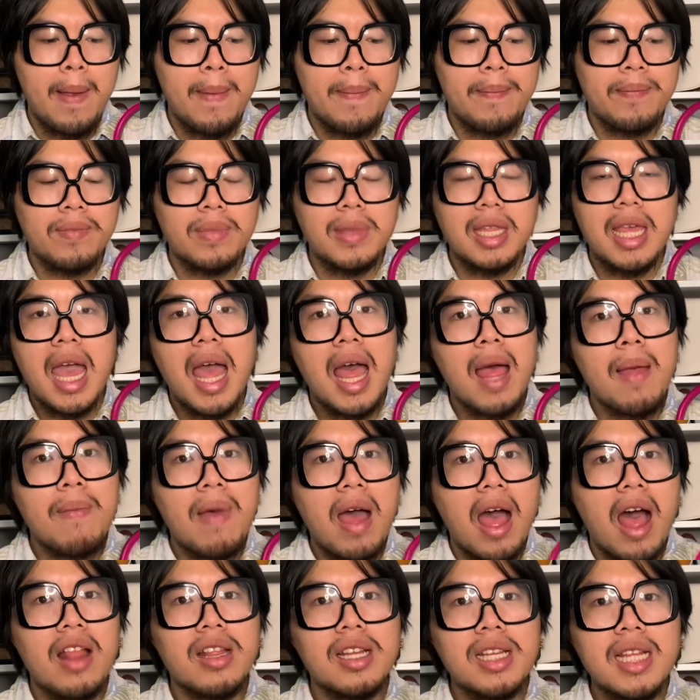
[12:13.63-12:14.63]
Yeah,
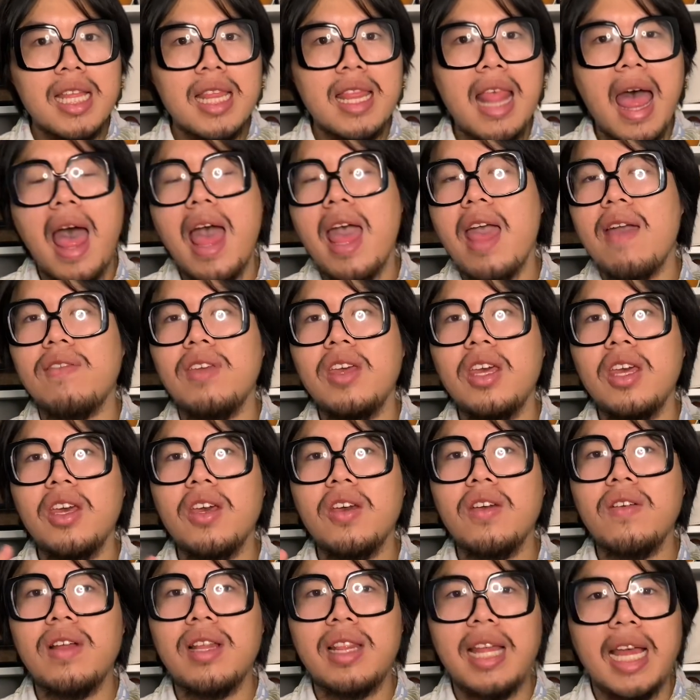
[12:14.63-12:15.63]
but other than that, if
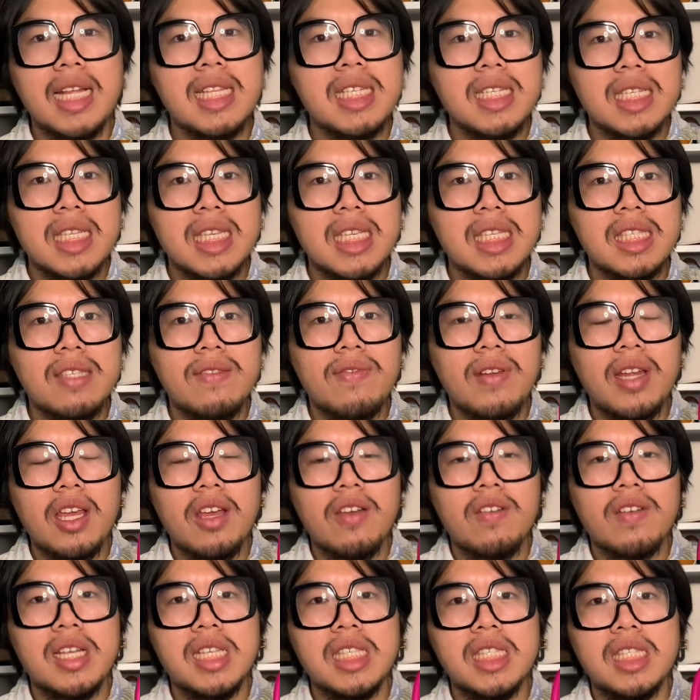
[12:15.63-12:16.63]
you liked this
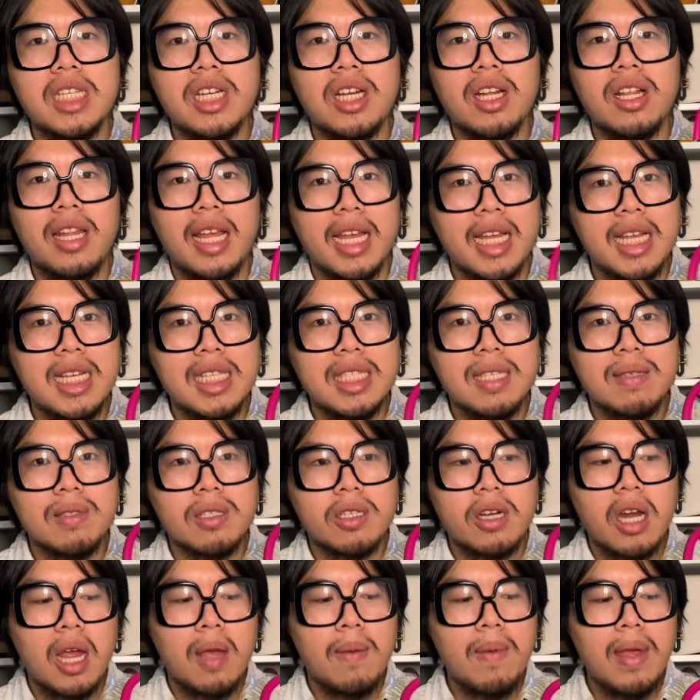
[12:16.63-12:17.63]
video, consider liking,
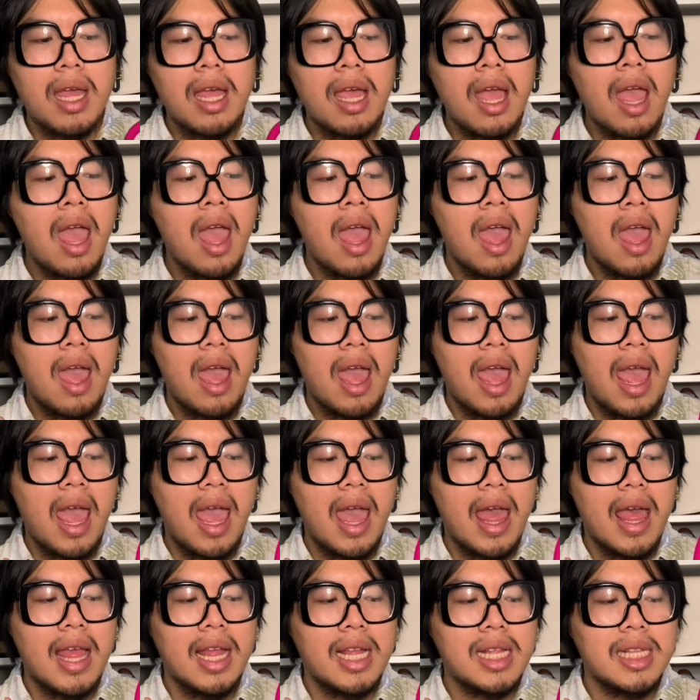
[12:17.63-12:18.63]
subscribing,
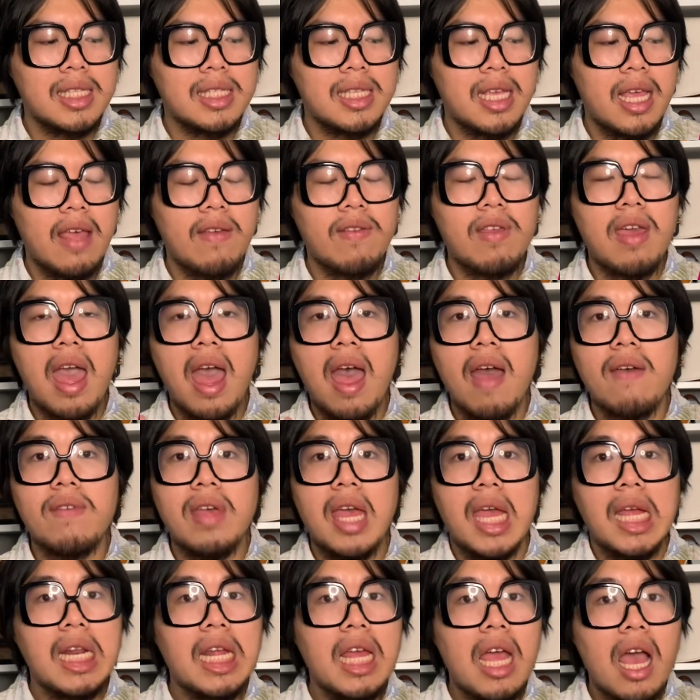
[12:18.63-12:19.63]
and if you have
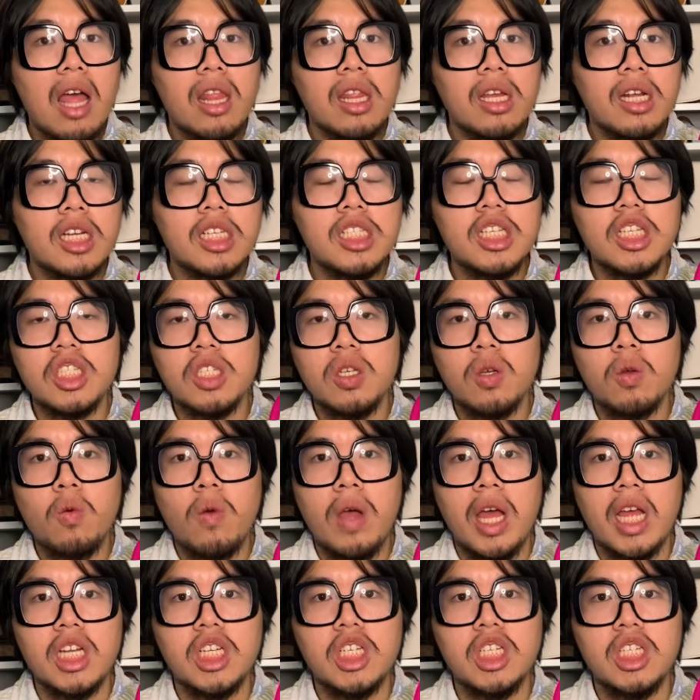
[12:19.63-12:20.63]
any other additional
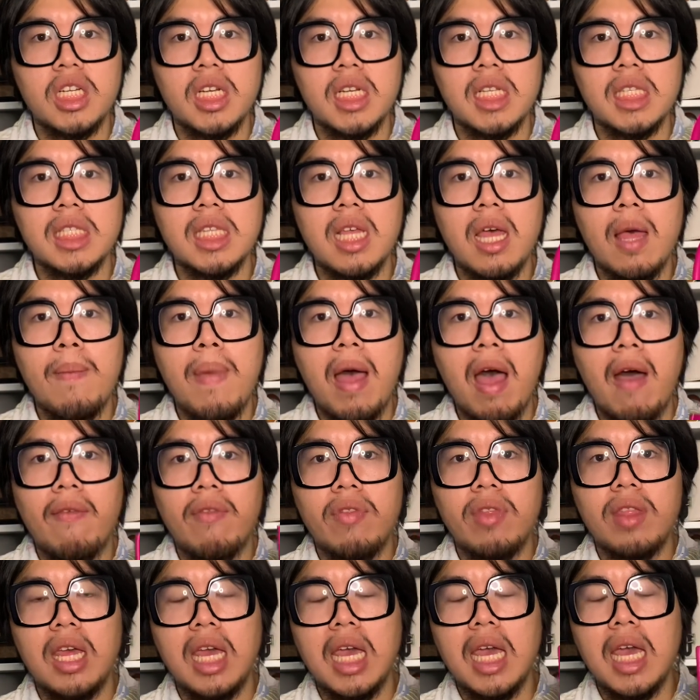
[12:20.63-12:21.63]
questions about
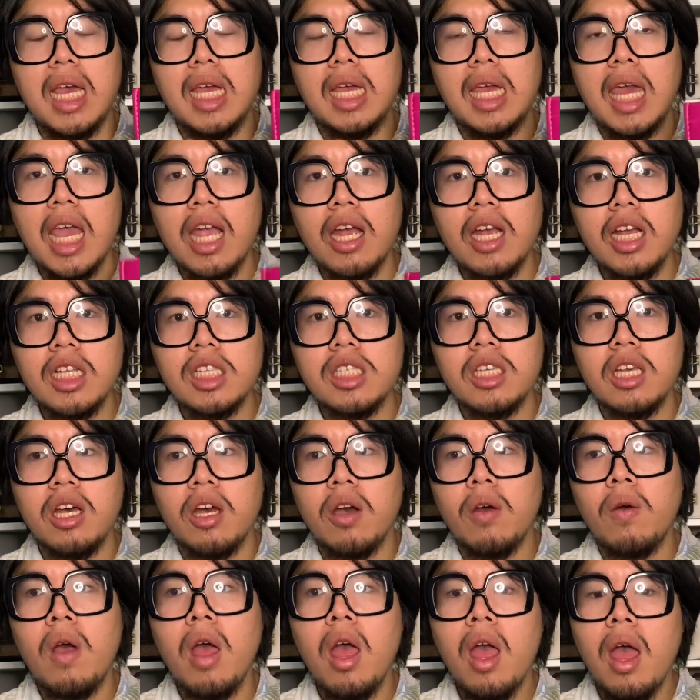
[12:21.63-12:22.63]
the carry
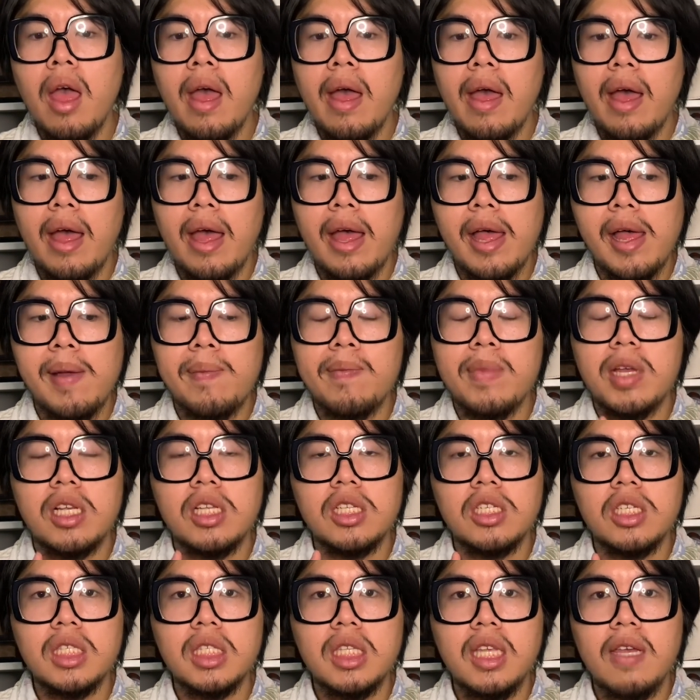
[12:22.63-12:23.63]
tote,
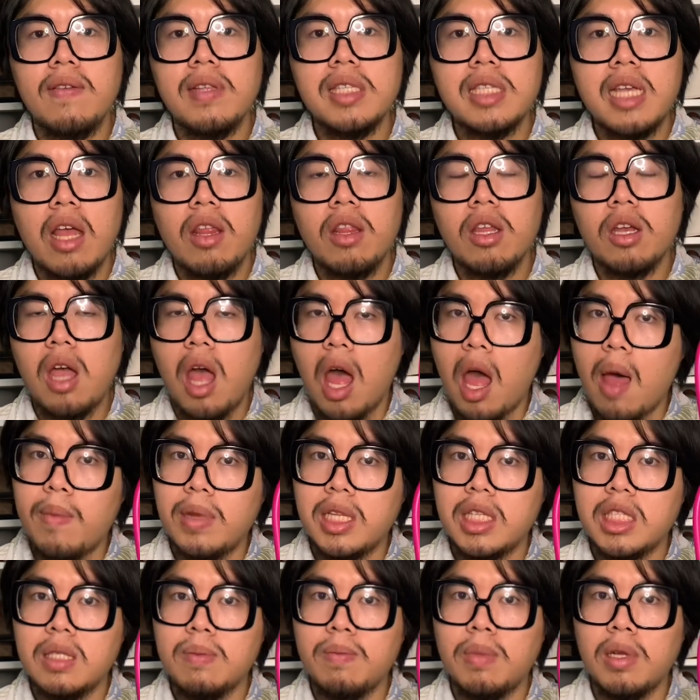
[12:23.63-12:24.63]
just leave it down in the
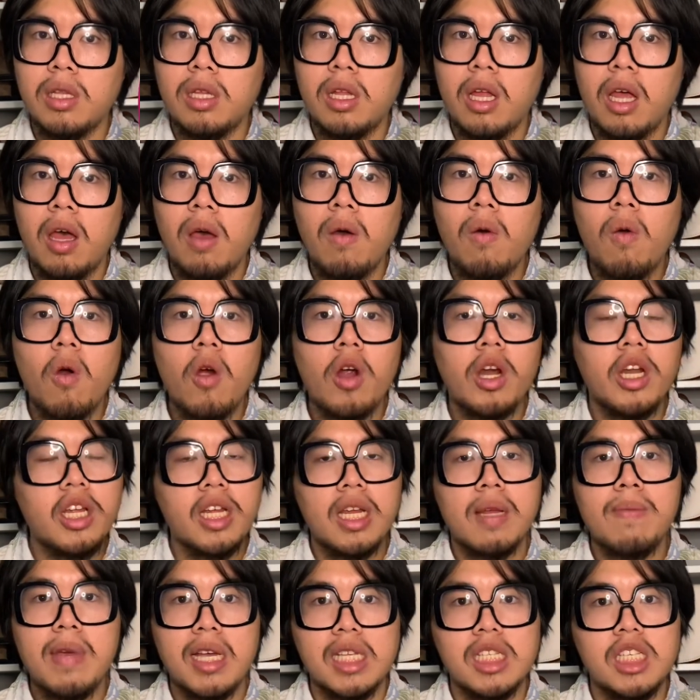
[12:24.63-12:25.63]
comments below, or you
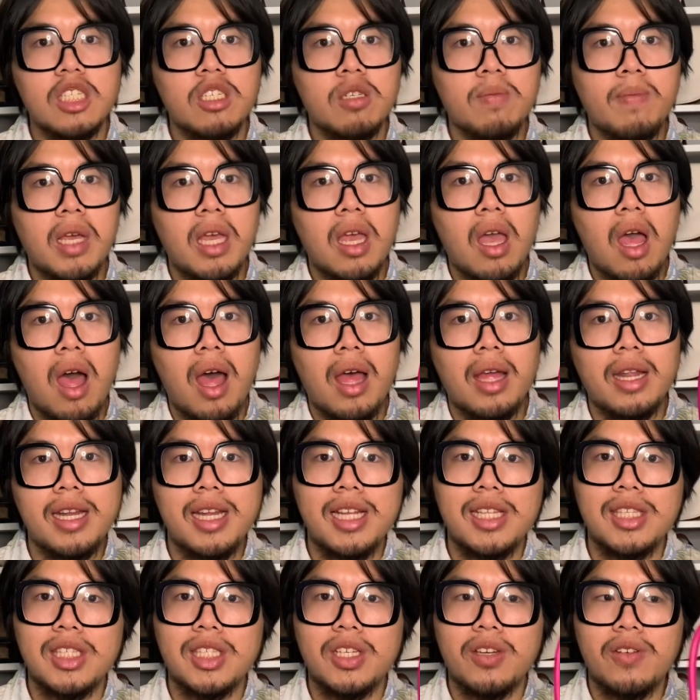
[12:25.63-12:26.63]
can message me on
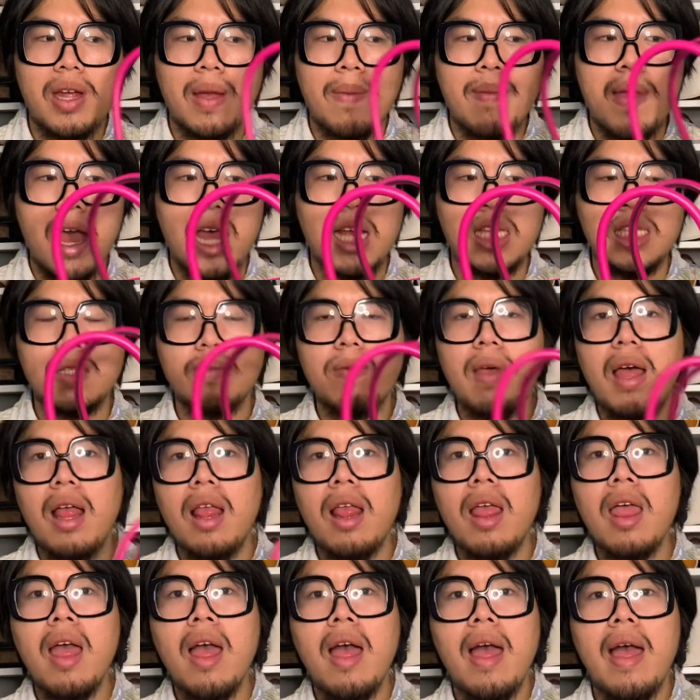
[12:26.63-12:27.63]
Instagram as
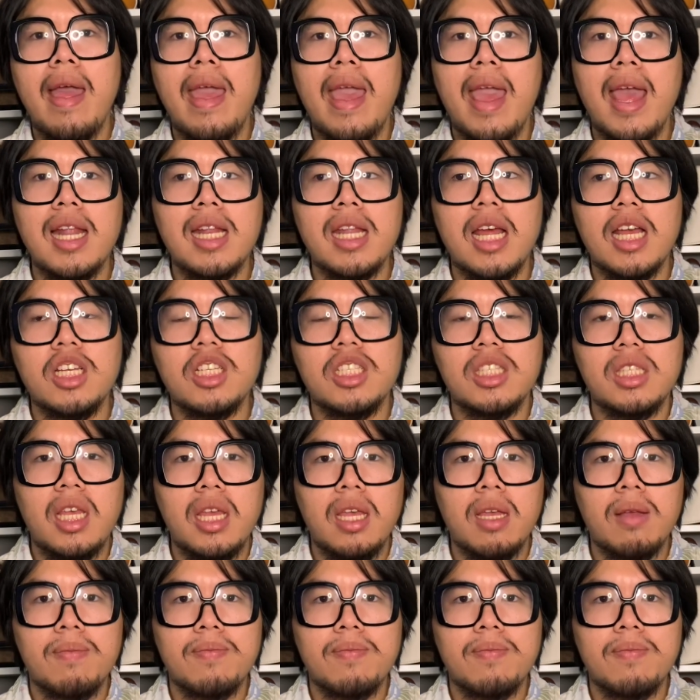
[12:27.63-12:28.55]
well, and I just like